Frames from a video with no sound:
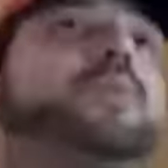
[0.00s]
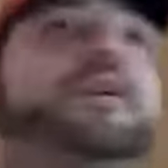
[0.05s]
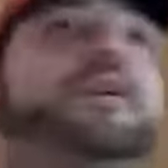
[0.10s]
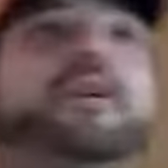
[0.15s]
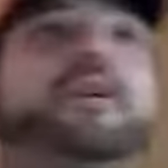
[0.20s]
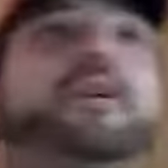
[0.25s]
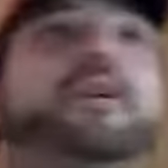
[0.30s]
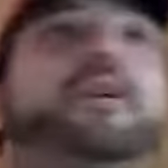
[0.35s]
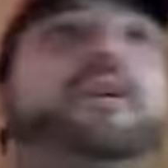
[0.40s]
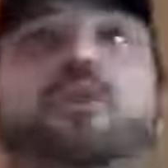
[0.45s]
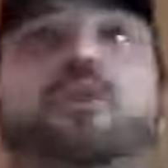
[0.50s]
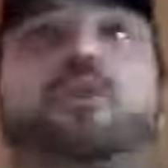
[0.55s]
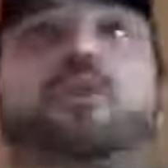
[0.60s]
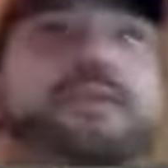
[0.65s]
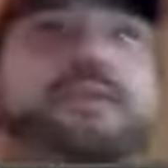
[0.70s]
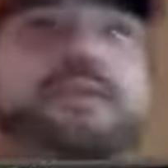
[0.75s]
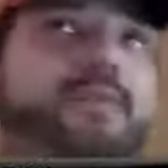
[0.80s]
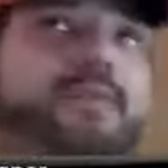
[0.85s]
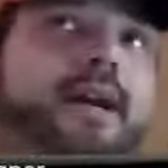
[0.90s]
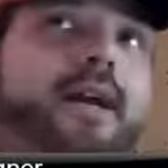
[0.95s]
we're hearing
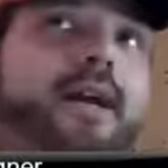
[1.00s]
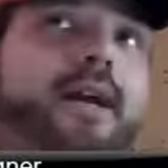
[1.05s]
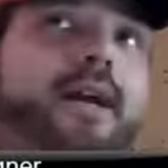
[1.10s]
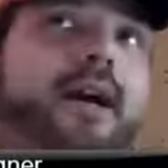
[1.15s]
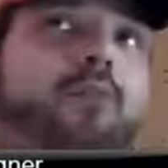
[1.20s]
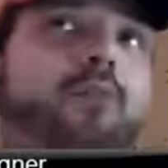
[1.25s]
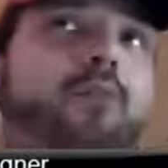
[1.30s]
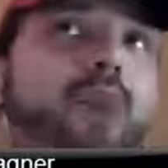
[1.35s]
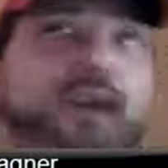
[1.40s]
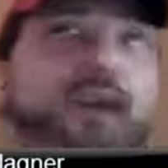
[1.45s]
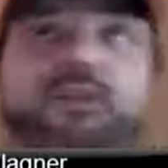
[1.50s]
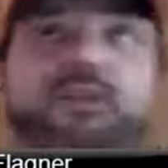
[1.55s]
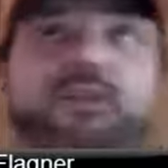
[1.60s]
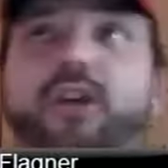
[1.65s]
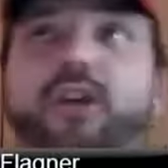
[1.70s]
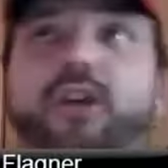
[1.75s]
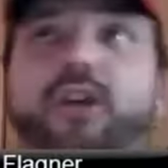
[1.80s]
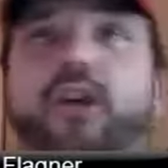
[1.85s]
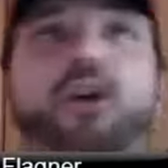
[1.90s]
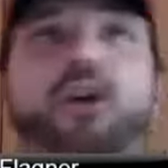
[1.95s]
rumors about how much,
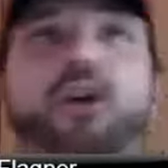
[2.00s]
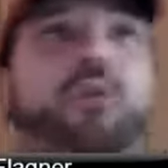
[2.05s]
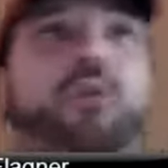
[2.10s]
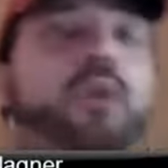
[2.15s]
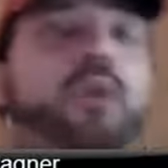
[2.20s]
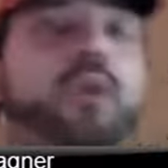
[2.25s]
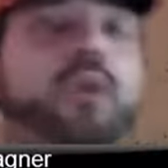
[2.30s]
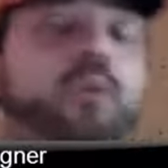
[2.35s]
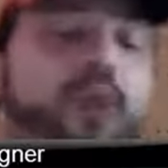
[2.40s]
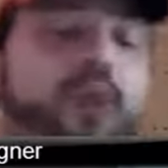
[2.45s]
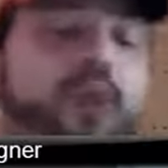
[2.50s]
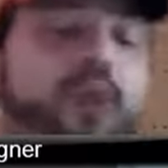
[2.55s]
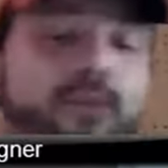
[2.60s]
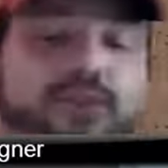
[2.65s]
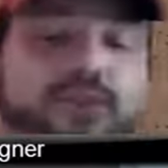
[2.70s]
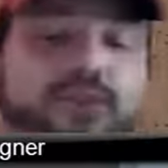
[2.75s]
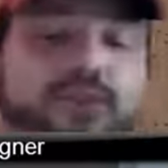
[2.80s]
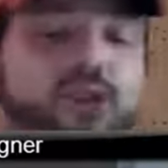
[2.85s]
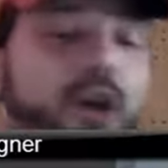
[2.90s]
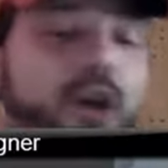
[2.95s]
what he
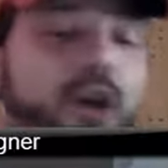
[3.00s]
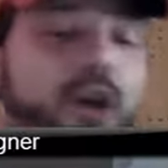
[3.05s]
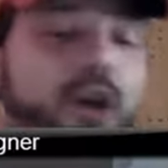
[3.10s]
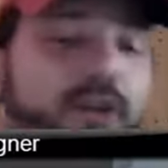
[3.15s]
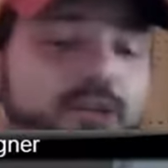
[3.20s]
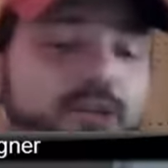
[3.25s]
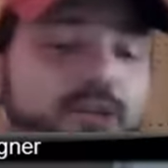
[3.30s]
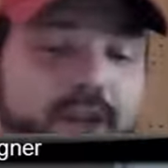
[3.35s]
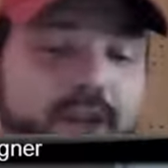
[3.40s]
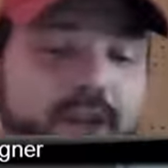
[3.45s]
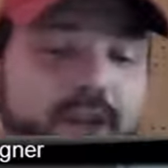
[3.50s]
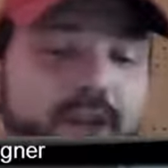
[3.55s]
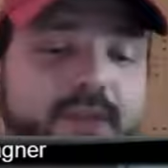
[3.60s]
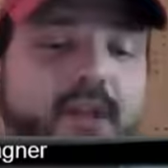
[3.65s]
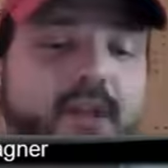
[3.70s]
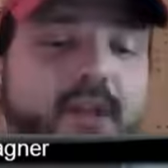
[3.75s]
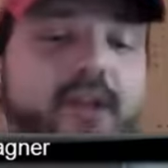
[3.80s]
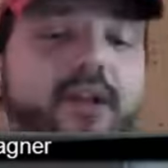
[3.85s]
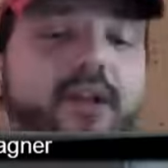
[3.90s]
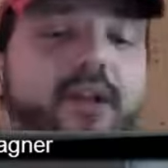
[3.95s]
was charged with.
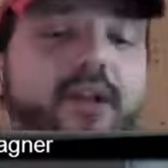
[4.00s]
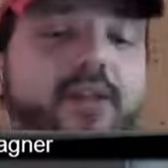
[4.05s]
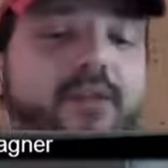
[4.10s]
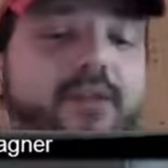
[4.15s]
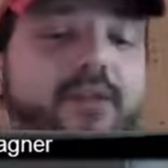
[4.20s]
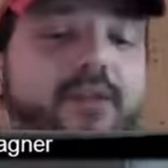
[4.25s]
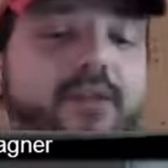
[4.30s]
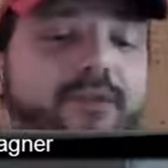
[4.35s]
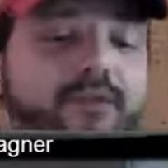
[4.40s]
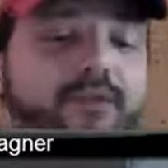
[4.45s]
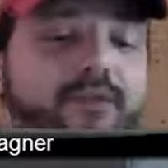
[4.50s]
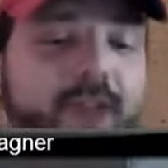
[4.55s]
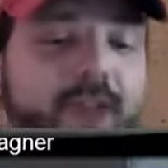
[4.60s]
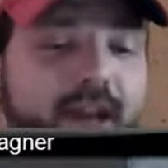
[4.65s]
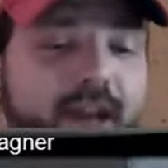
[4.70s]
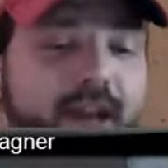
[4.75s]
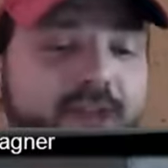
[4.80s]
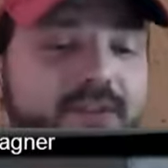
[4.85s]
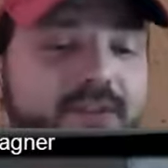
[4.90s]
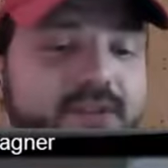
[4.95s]
The
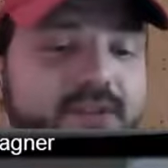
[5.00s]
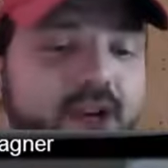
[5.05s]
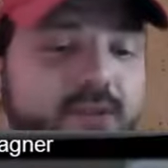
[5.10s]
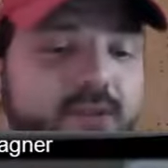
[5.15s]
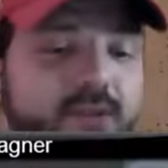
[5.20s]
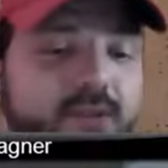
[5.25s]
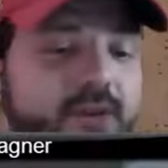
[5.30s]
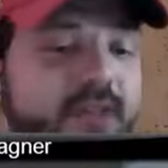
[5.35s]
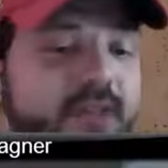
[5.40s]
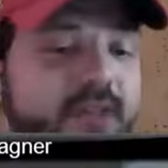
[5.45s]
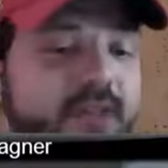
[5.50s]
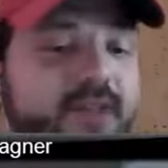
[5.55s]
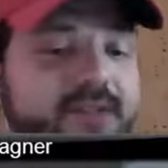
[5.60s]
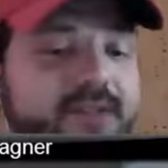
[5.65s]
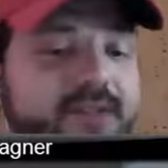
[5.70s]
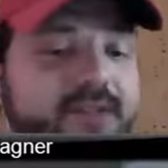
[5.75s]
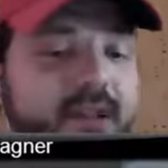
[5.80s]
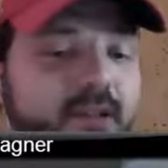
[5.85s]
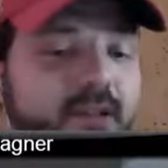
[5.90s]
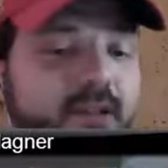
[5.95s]
facts are pretty
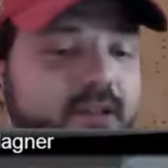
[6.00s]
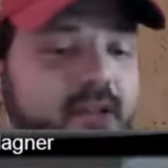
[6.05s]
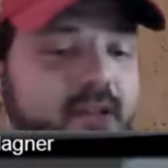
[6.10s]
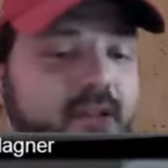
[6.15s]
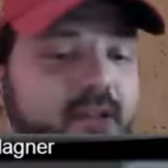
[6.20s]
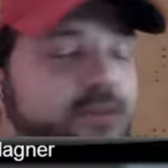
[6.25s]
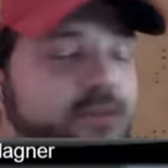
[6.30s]
easy. He